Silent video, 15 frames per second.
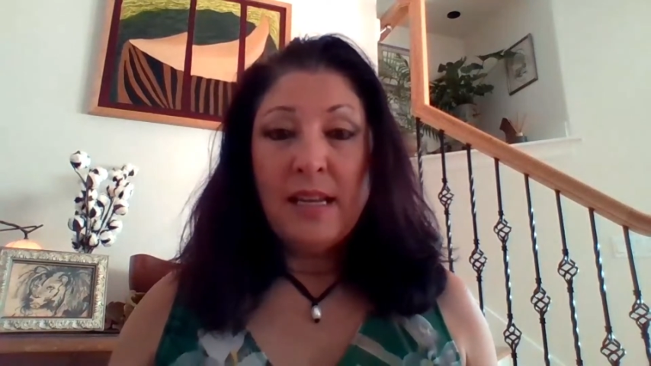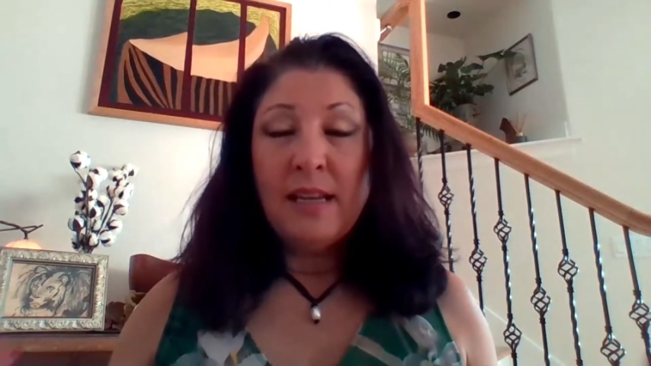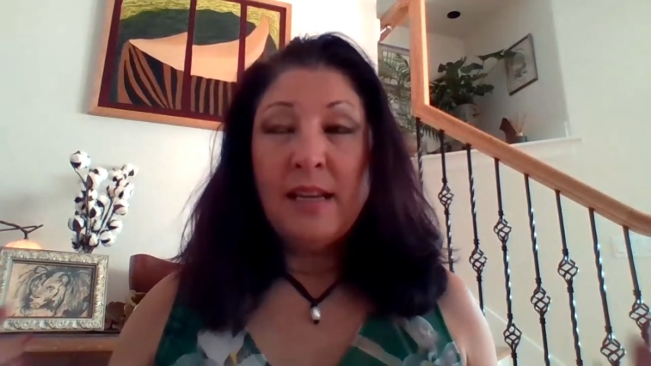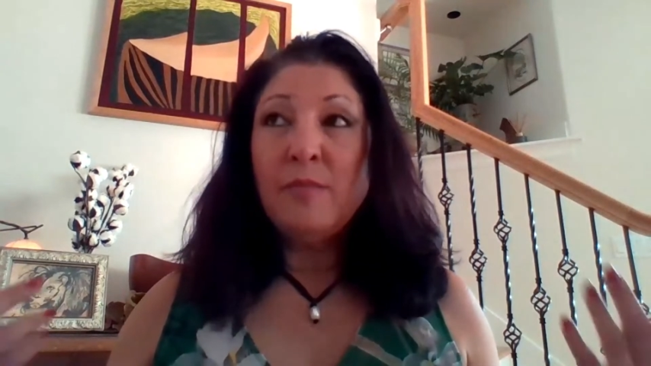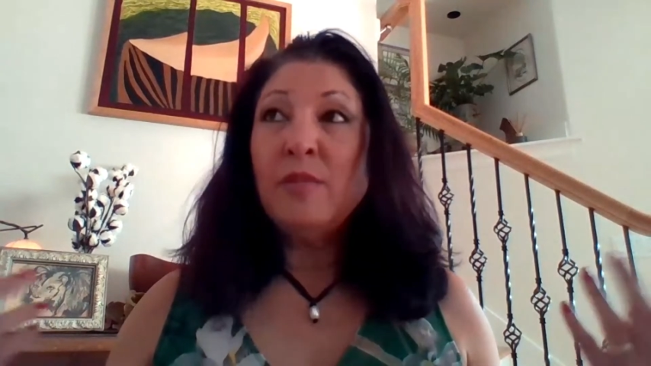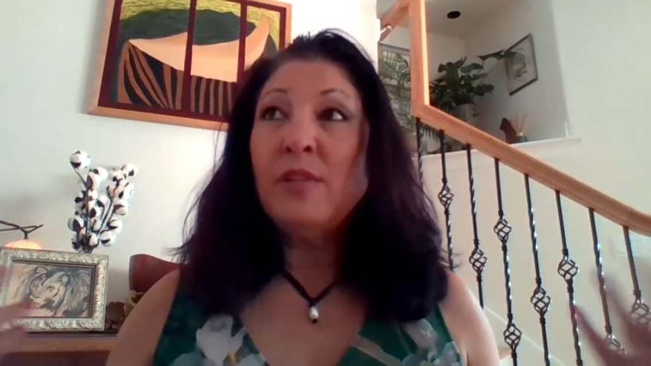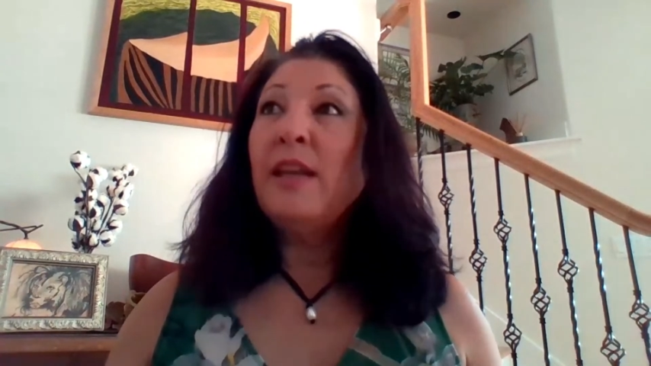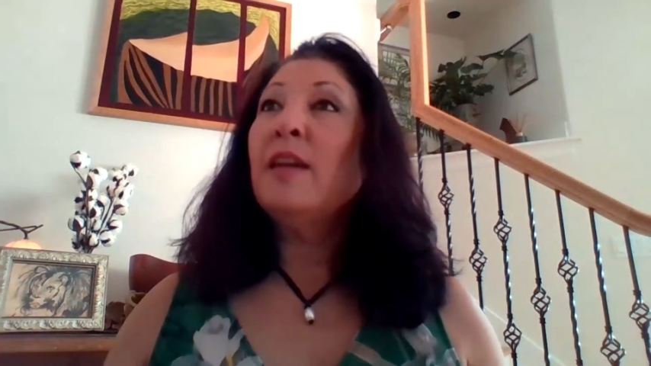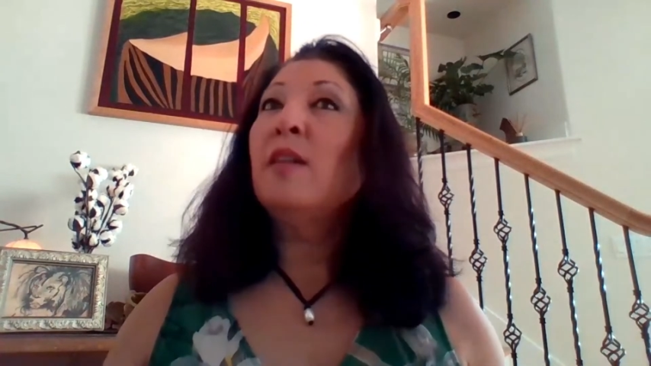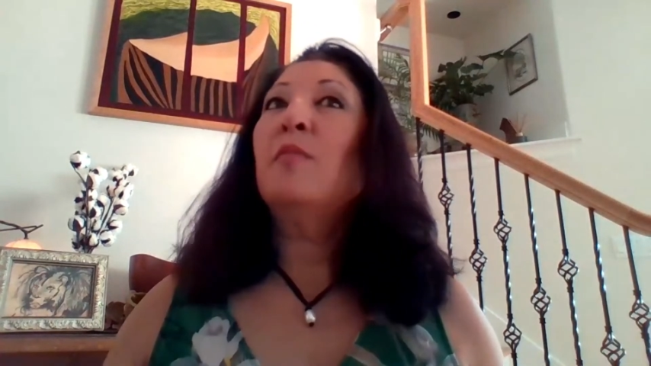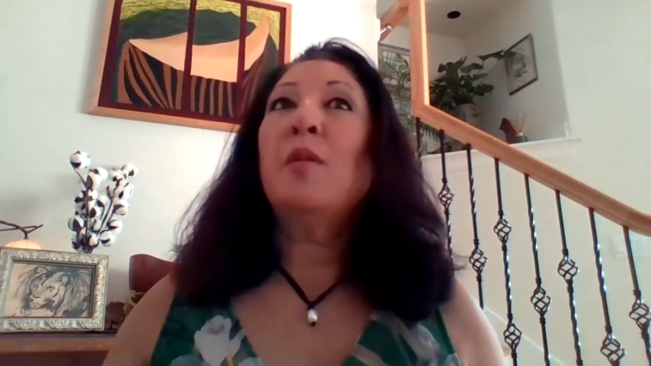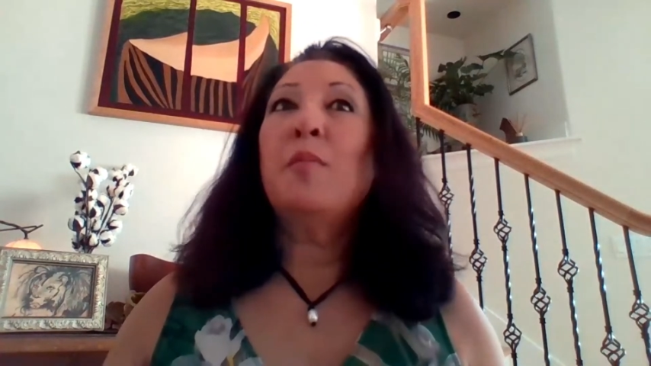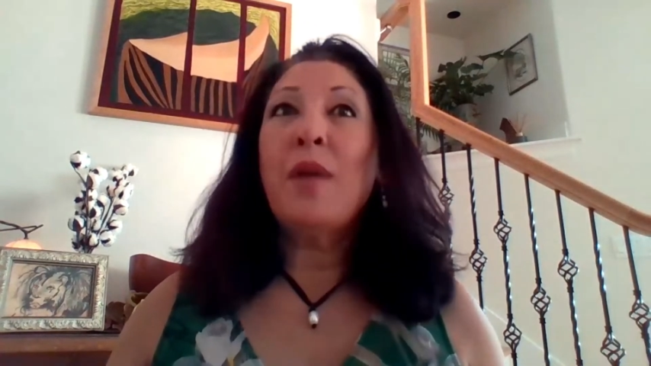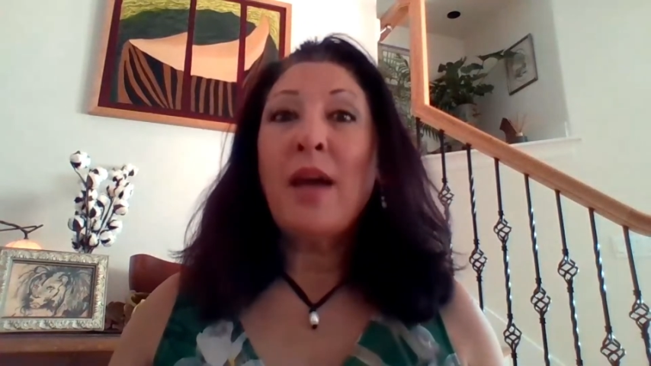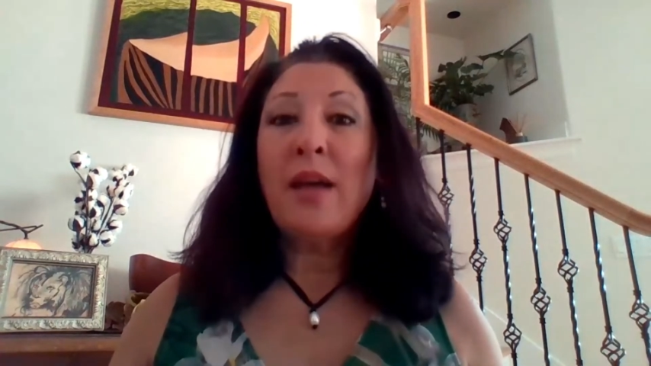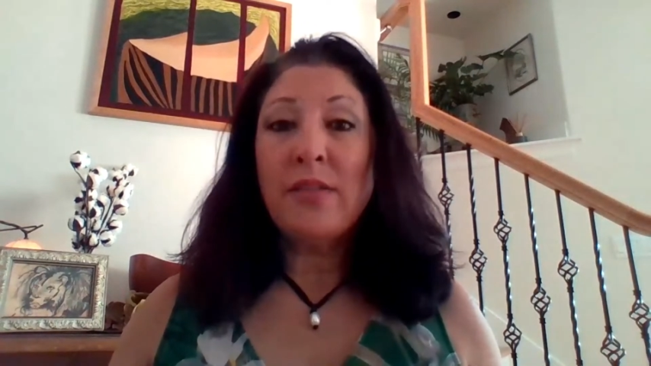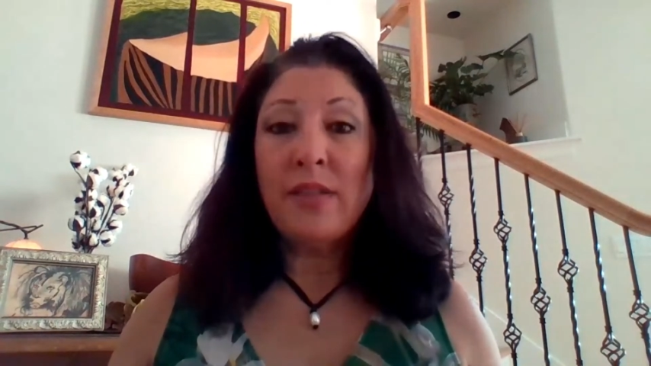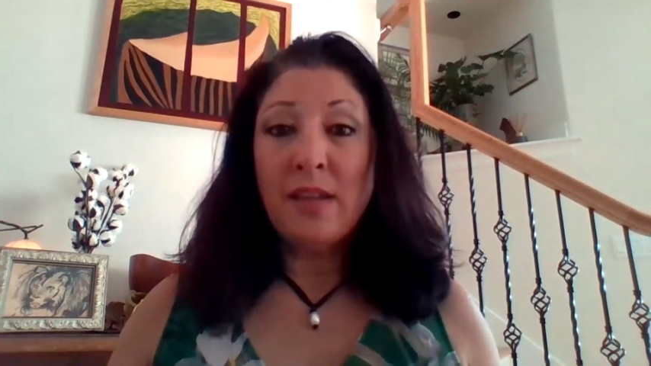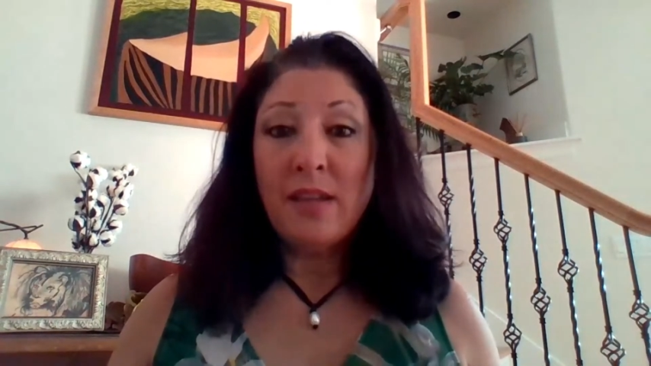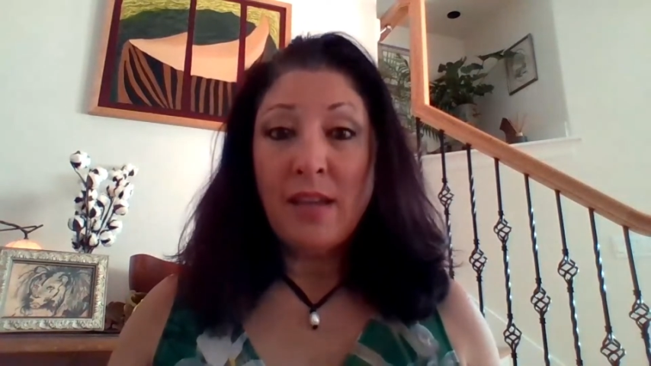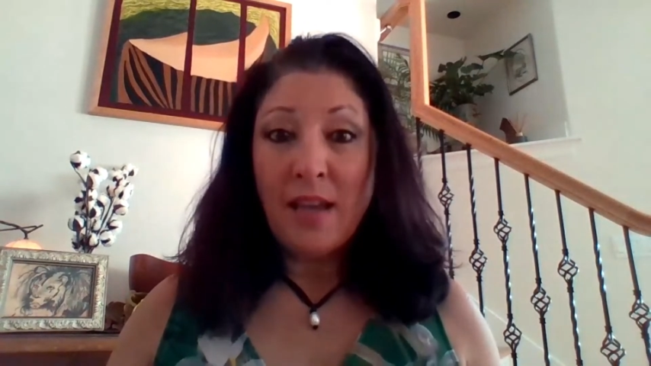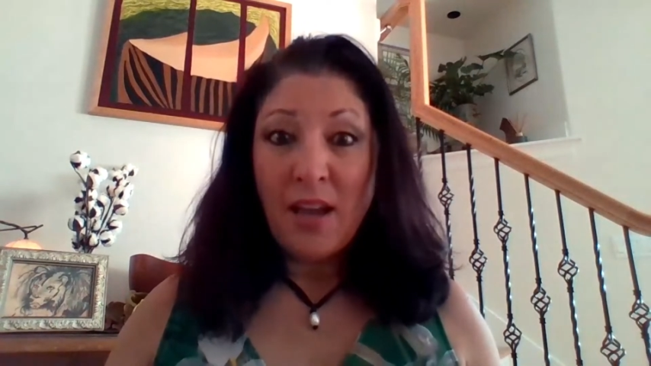And I'm laying on my mat
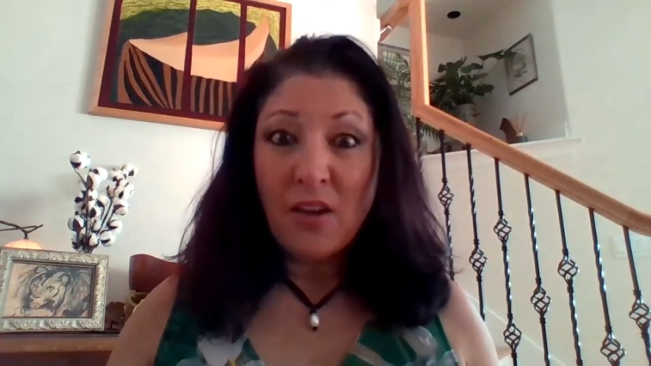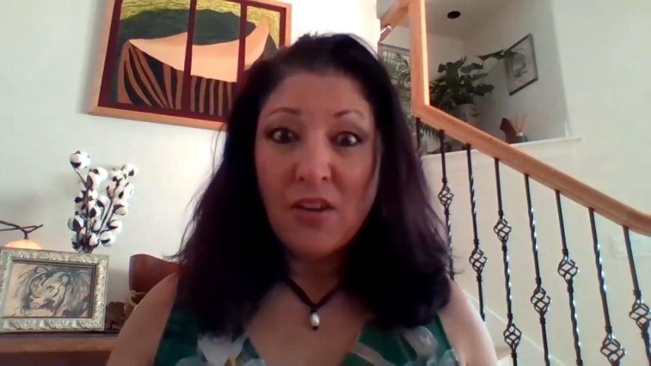thinking,